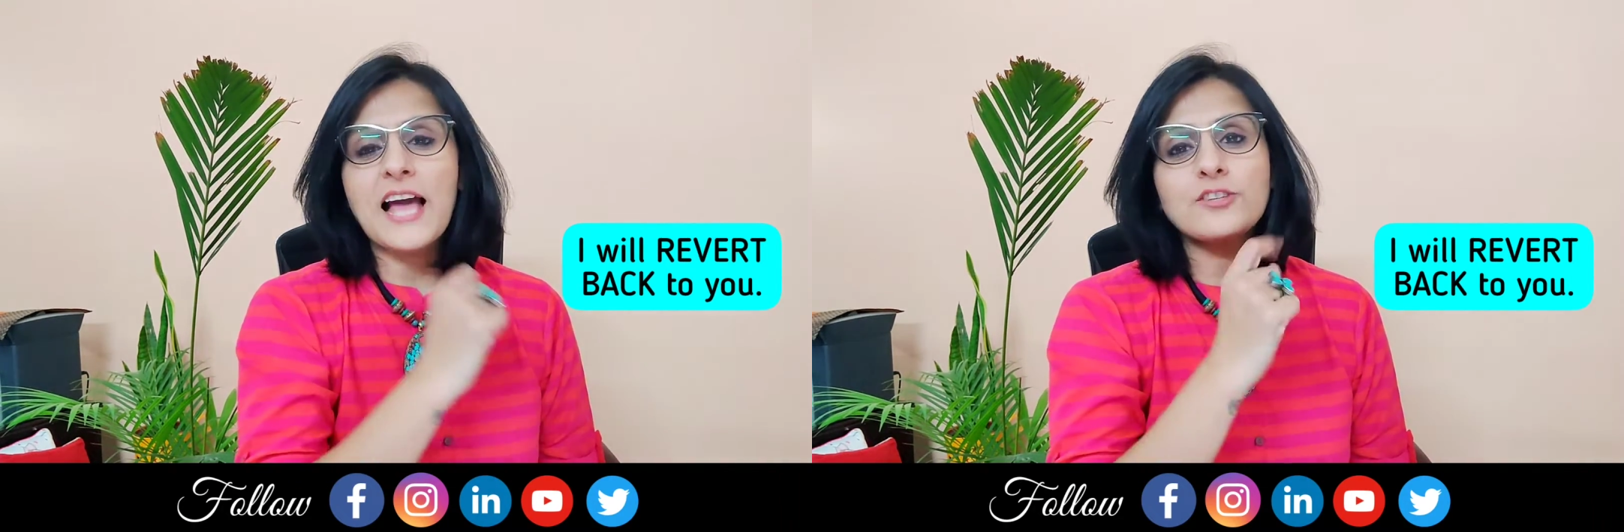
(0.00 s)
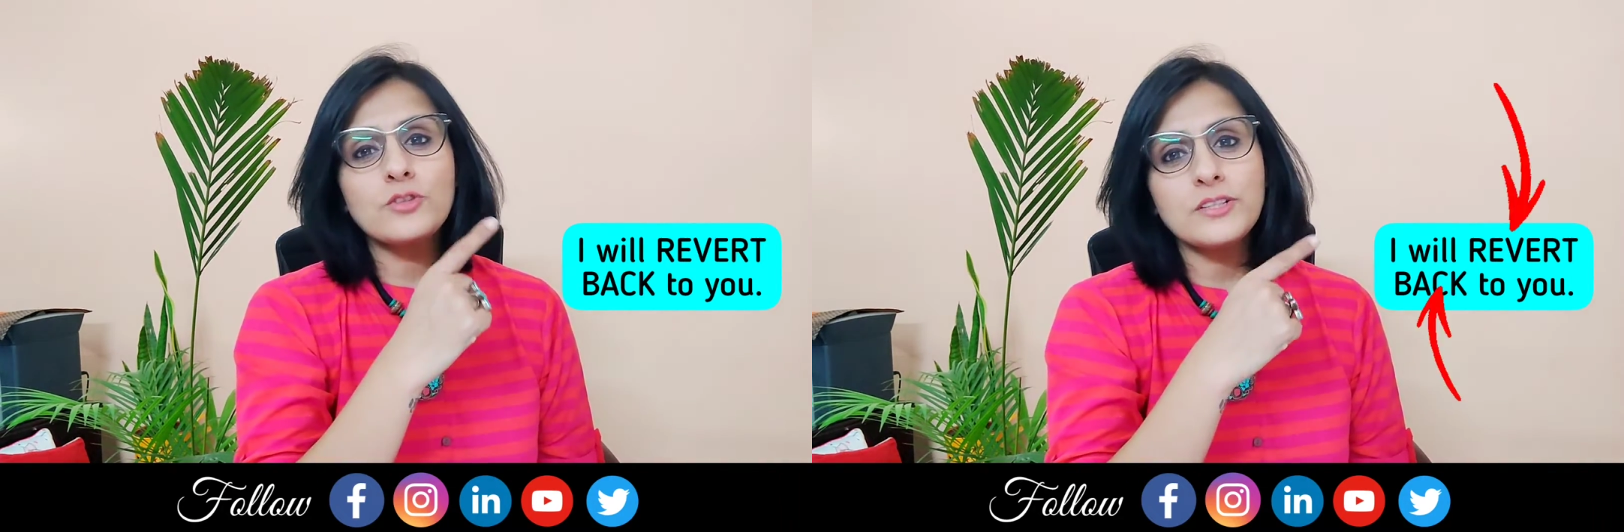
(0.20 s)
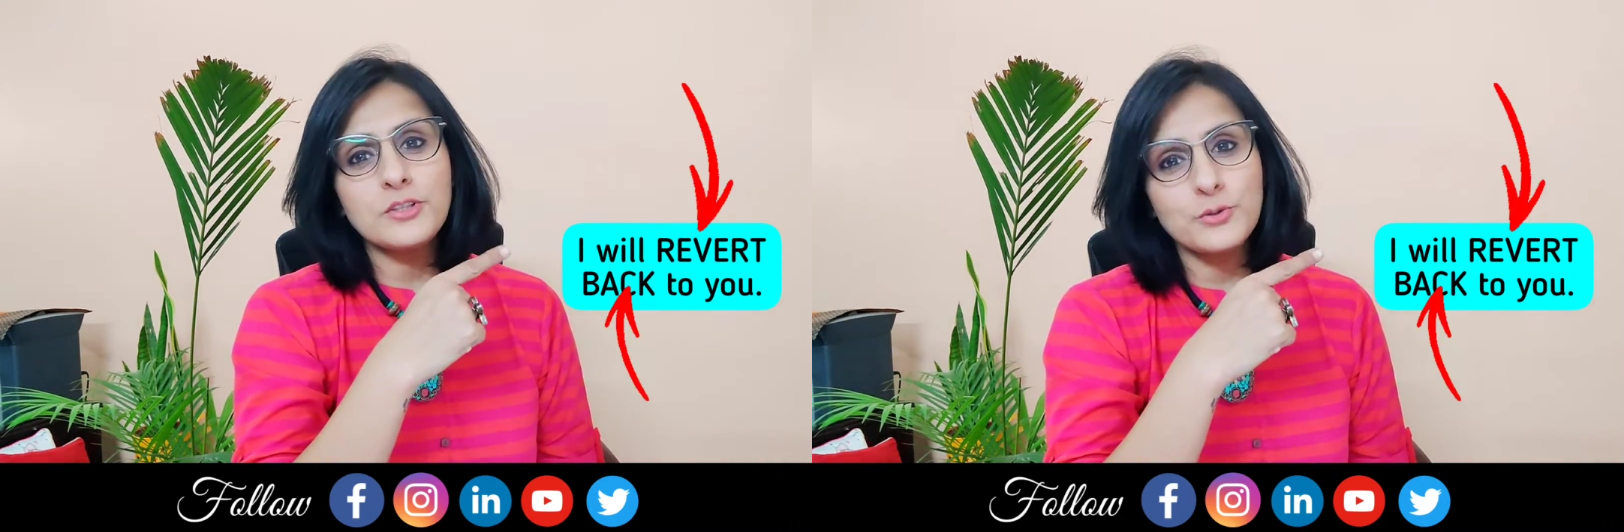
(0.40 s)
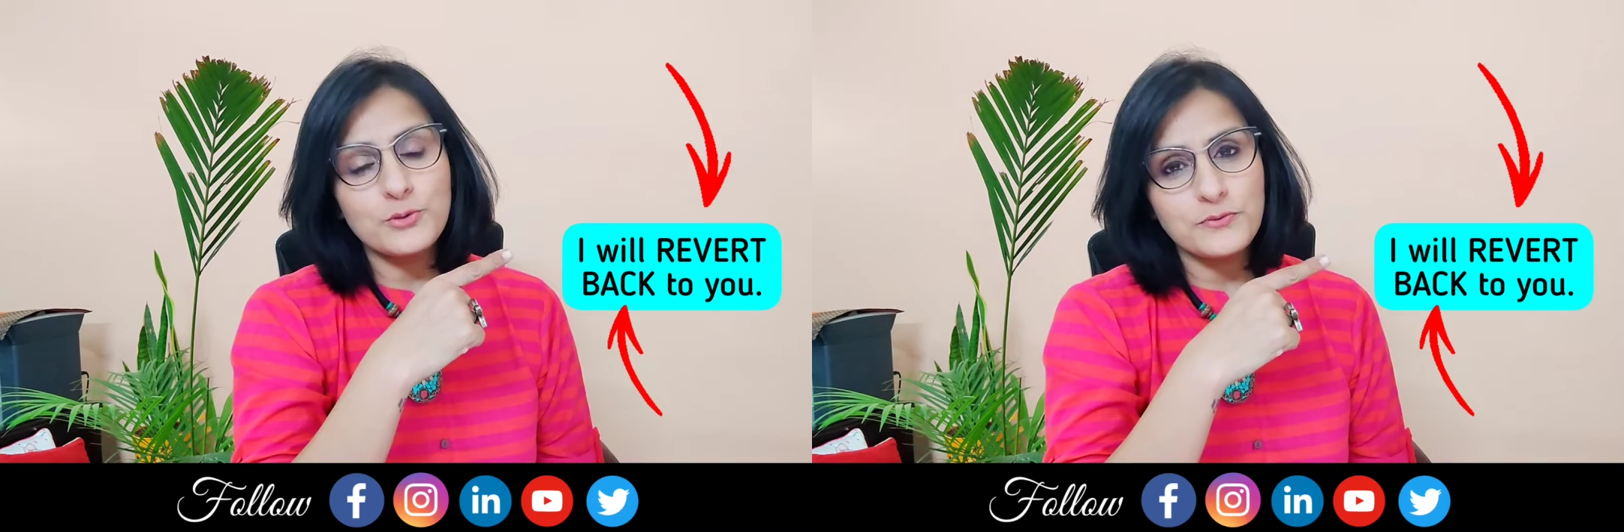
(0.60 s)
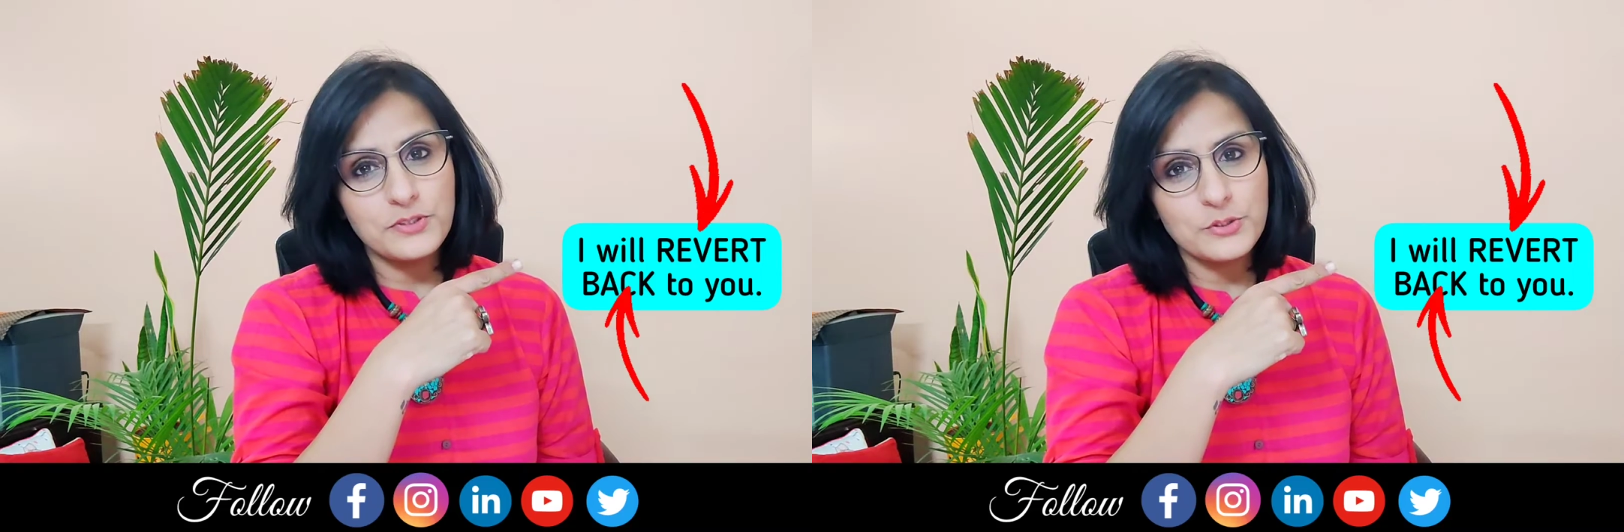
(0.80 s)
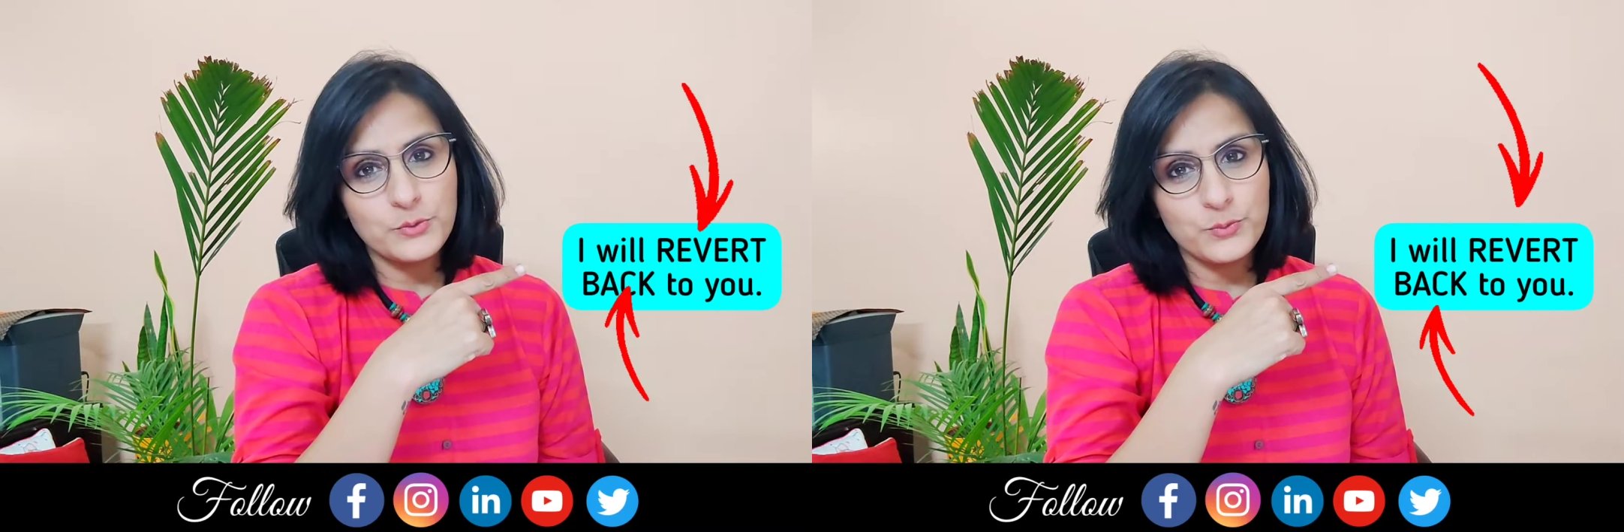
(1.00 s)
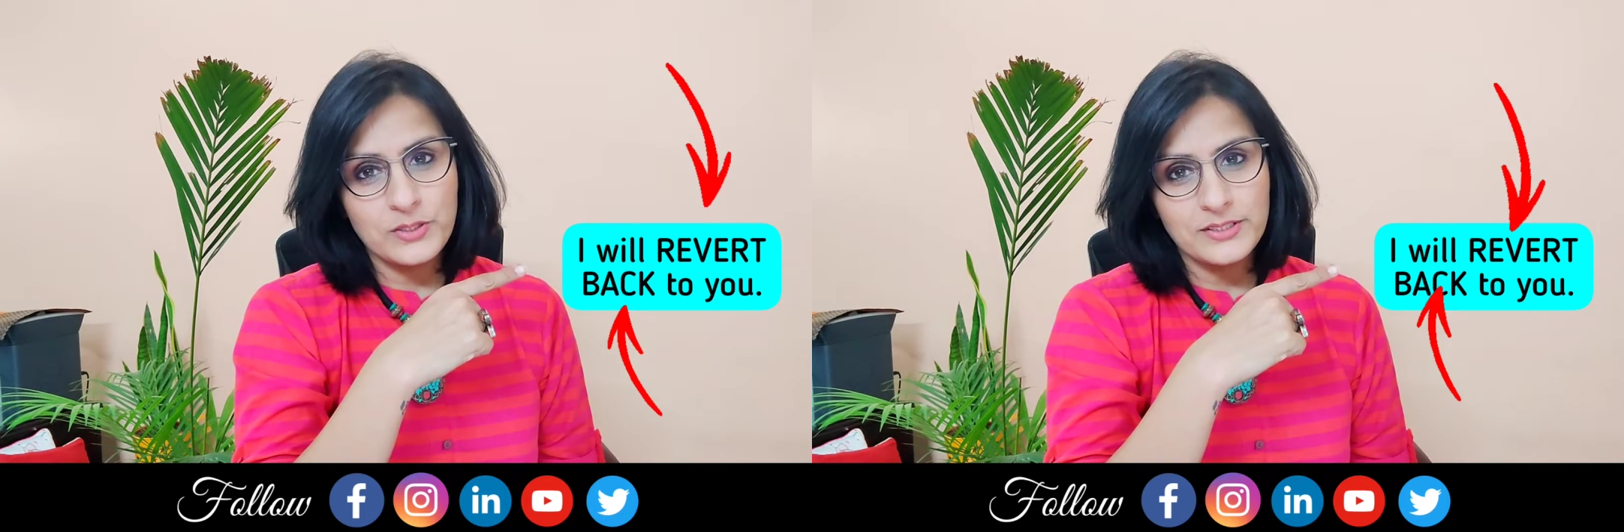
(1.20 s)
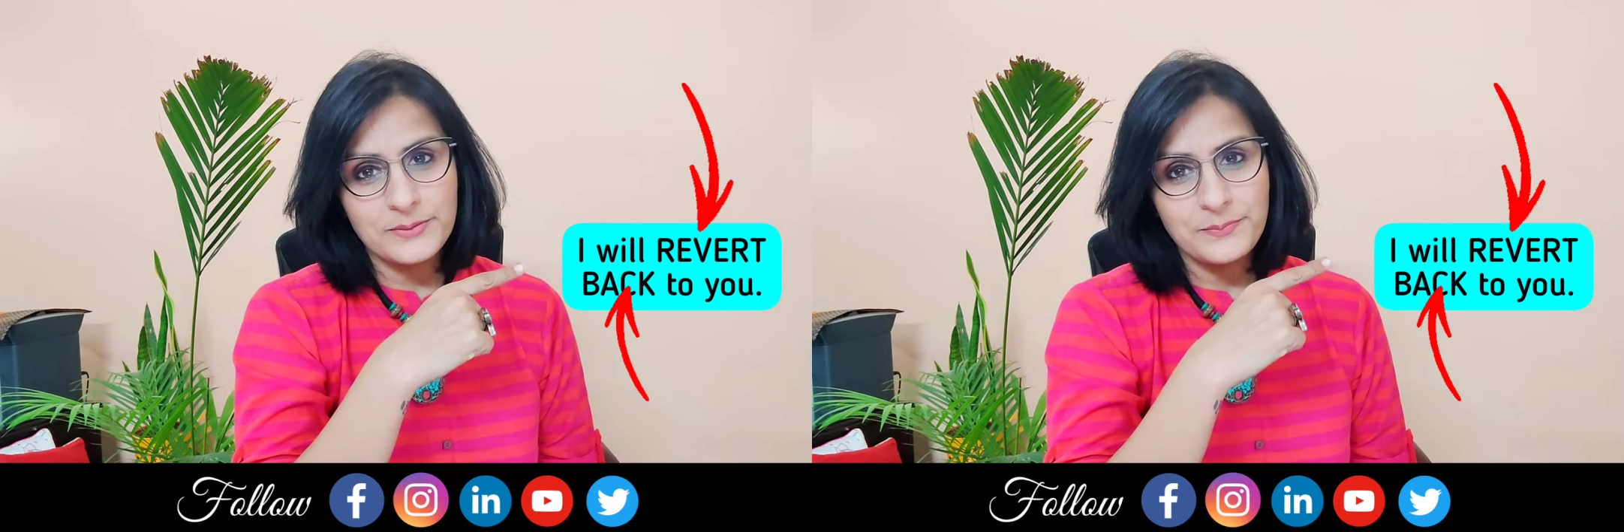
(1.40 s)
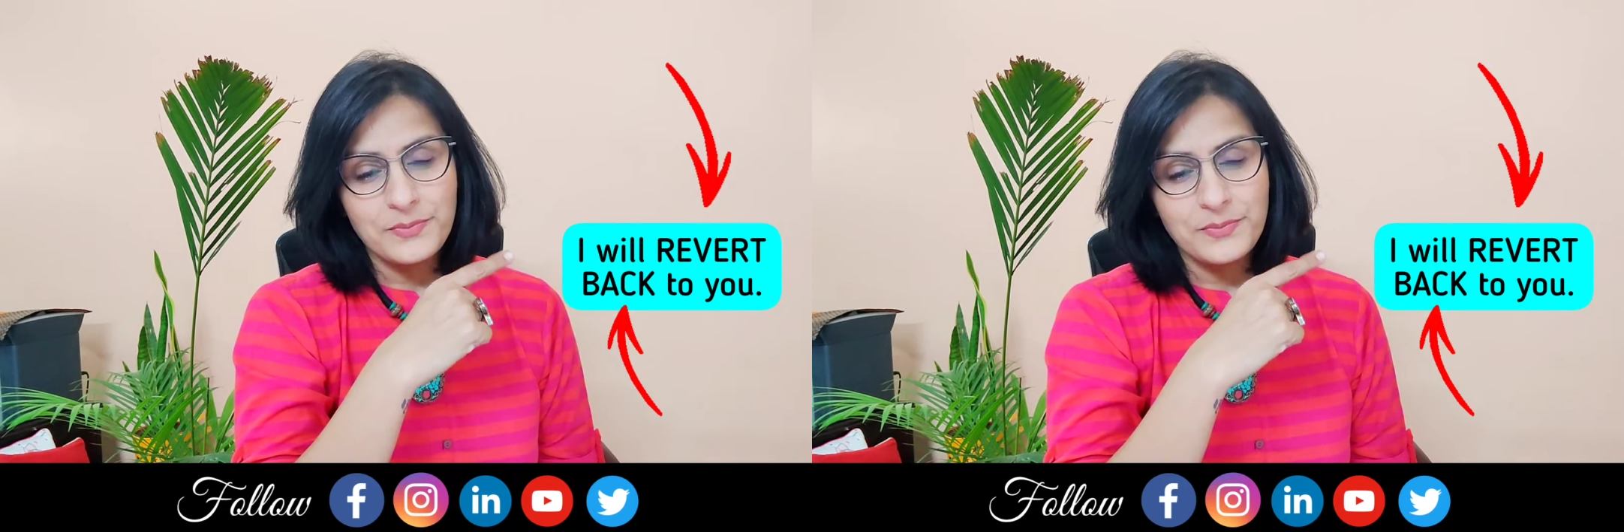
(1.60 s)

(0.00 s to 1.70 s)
actually the use of this word.